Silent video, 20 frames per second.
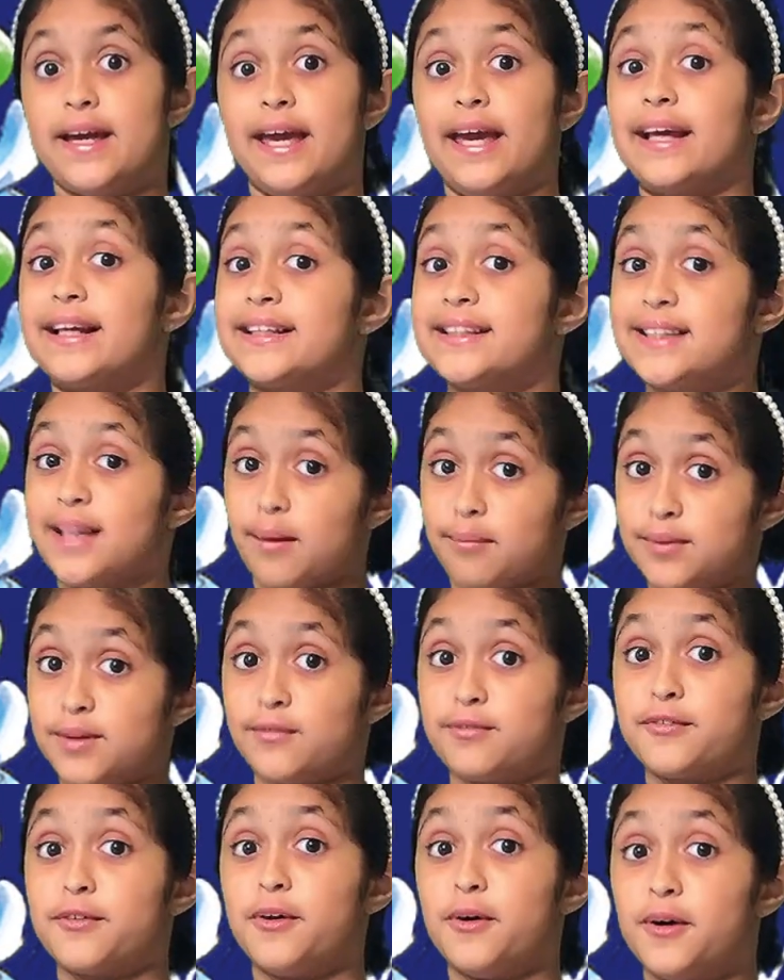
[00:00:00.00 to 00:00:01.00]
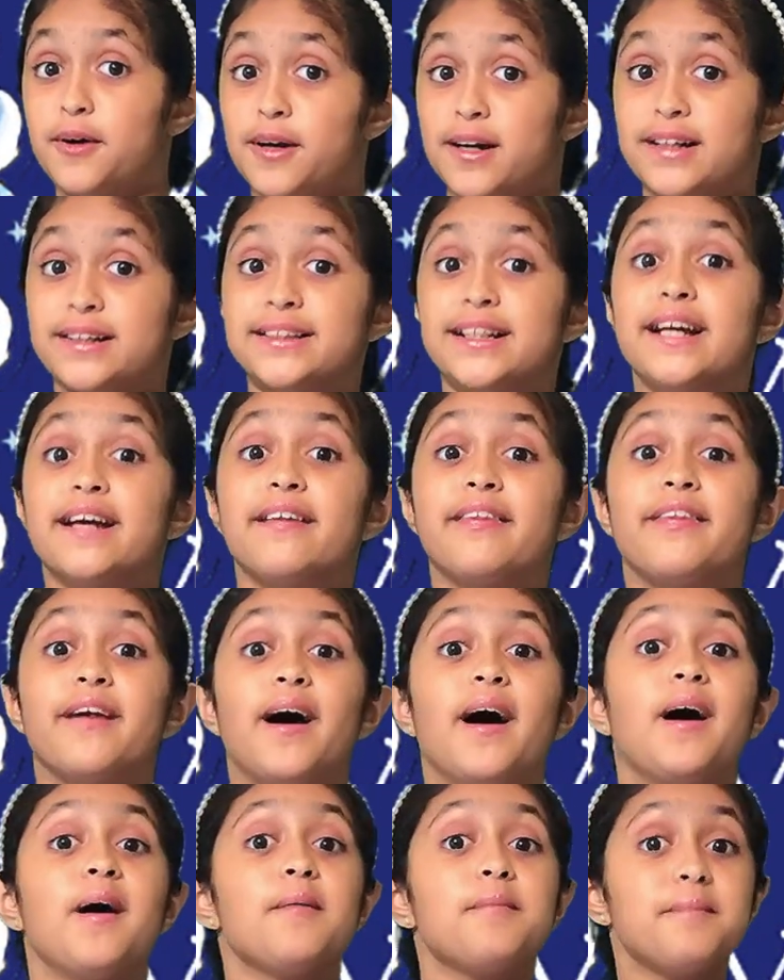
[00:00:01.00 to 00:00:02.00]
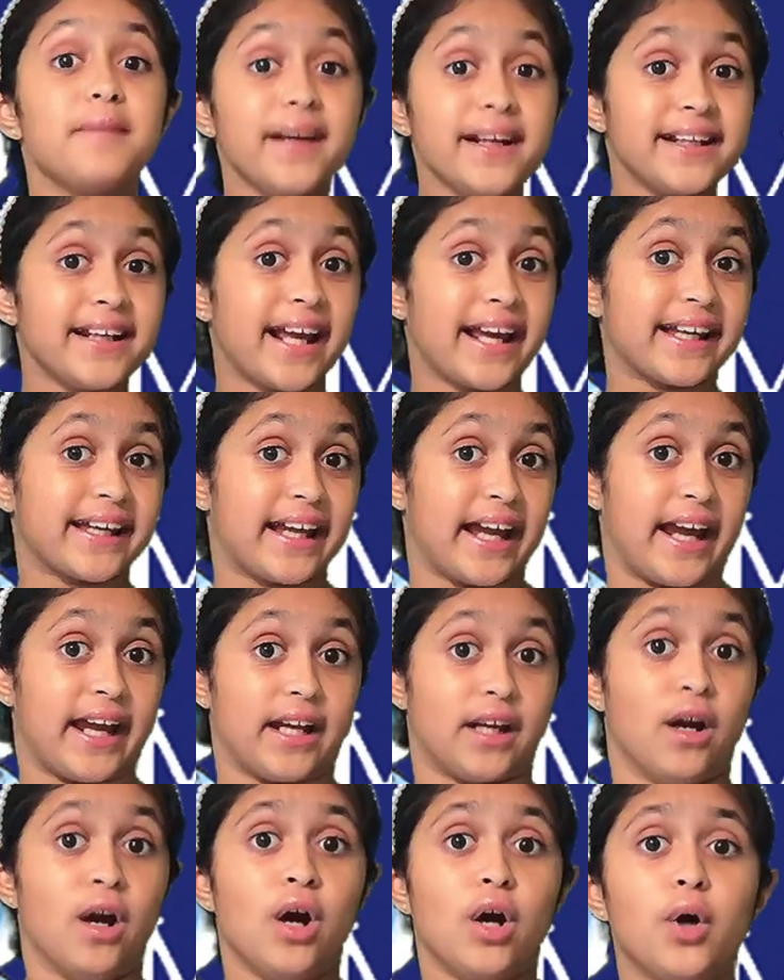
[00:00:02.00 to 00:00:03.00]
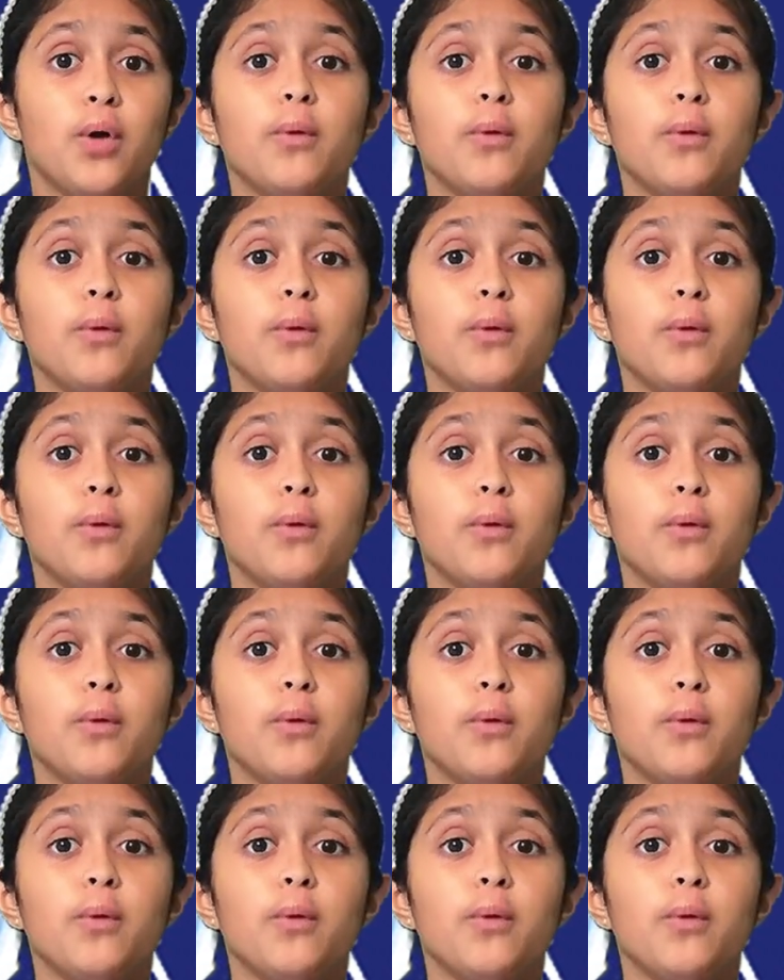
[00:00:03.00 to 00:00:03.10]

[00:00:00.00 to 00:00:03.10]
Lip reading: except of course, the Midnight Gang,